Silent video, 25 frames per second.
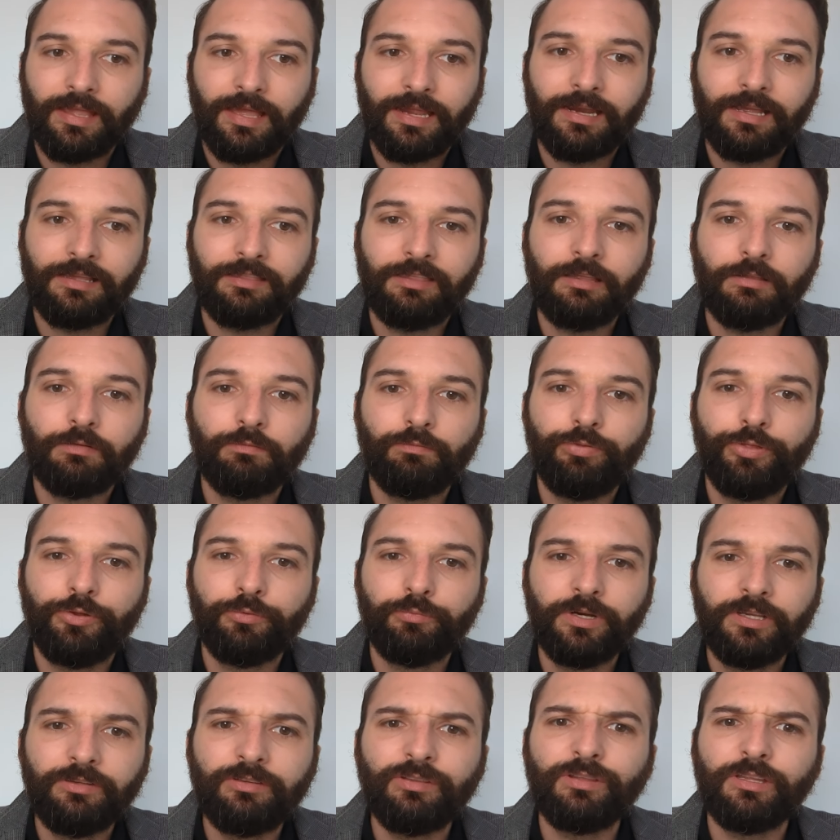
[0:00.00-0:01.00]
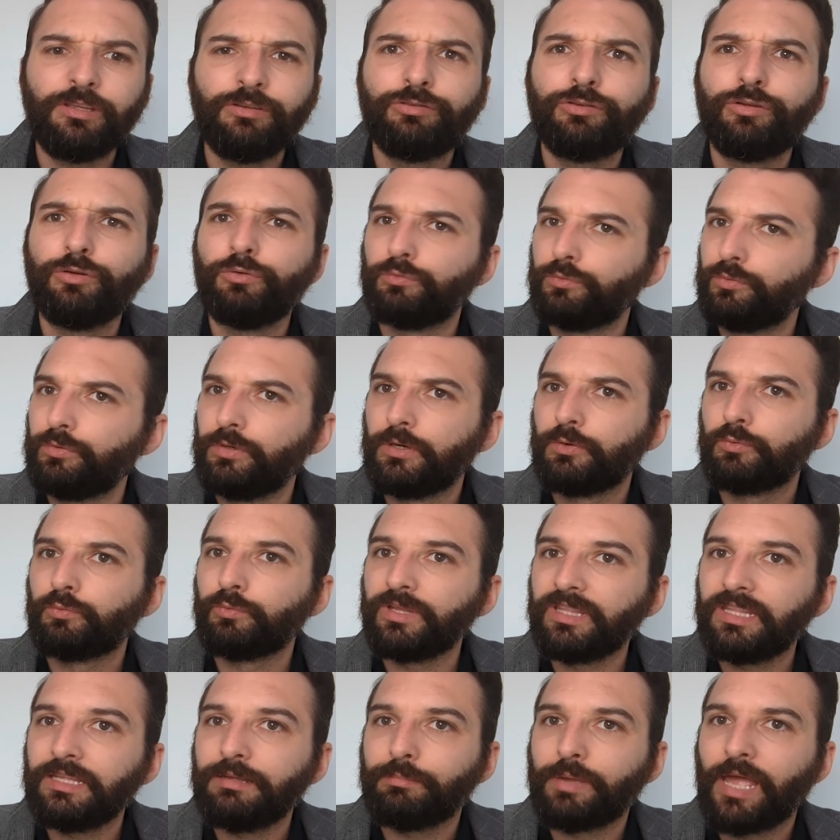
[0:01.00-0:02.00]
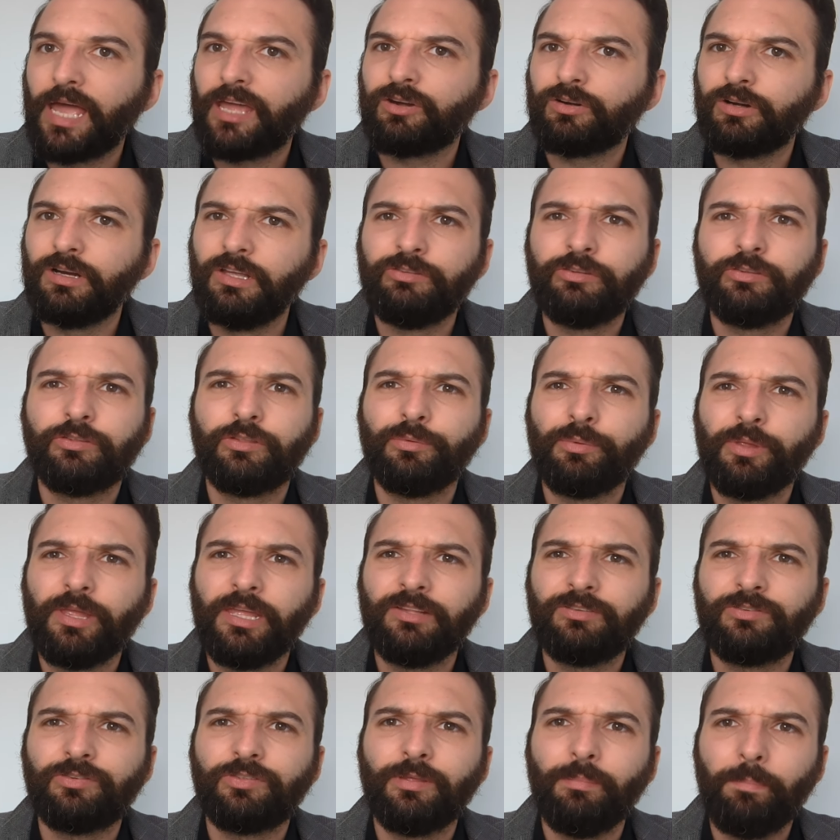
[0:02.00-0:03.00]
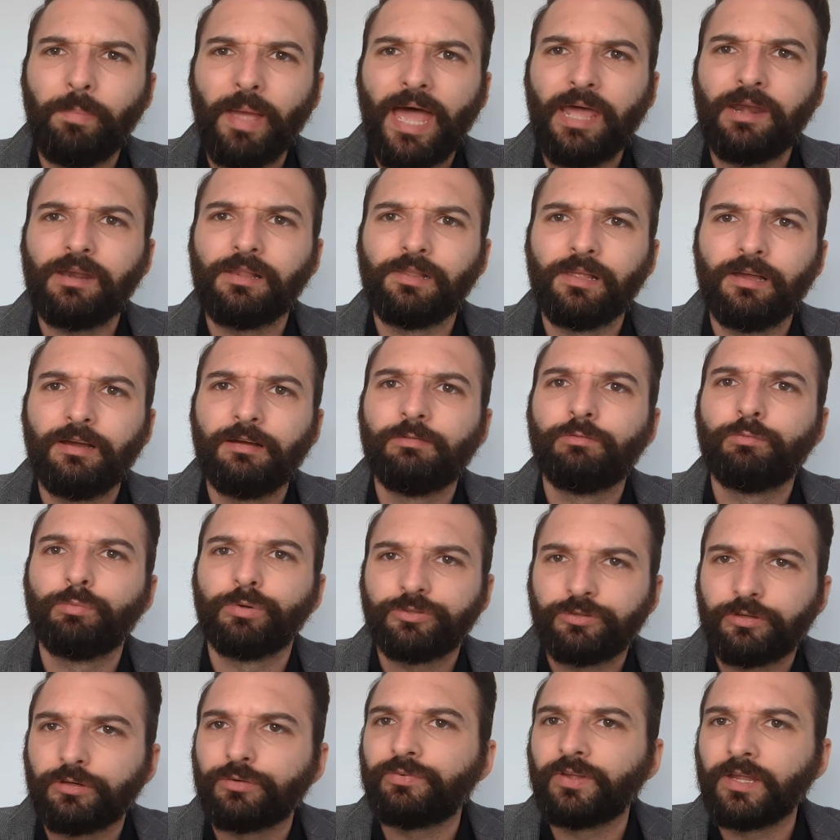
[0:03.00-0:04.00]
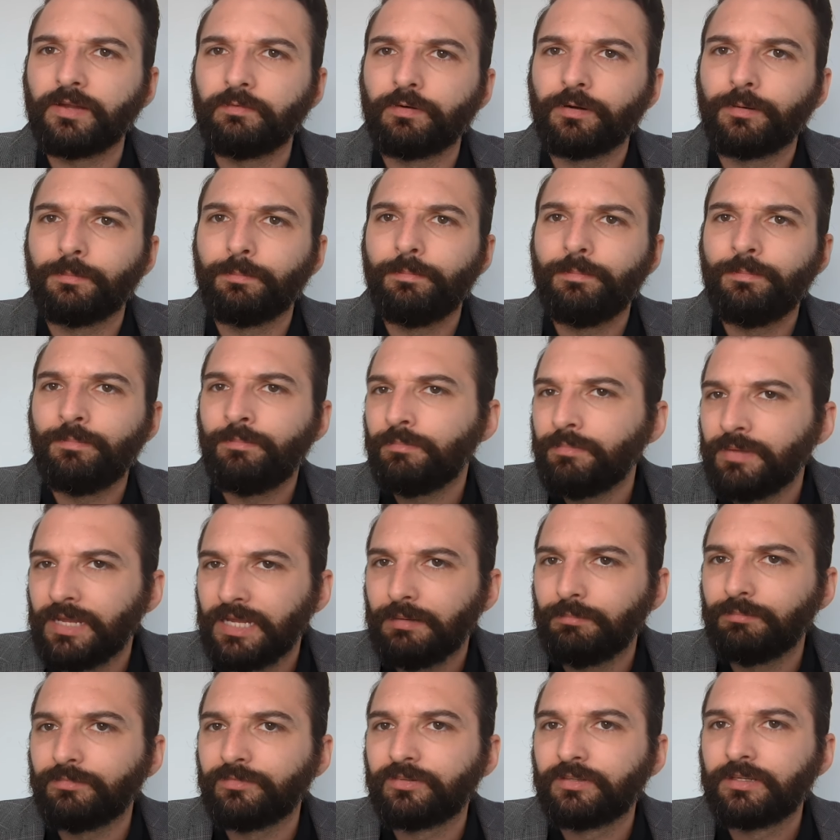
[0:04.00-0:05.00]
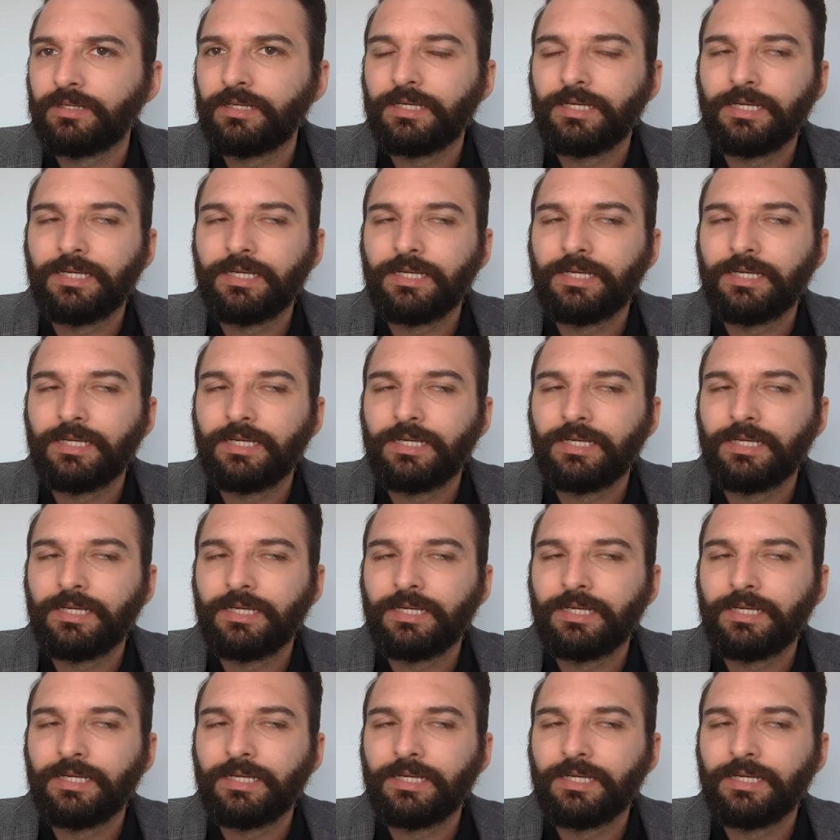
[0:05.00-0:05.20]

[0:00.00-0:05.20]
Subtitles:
And I think the reason these two really matter is it's the battle of what's your favorite memes.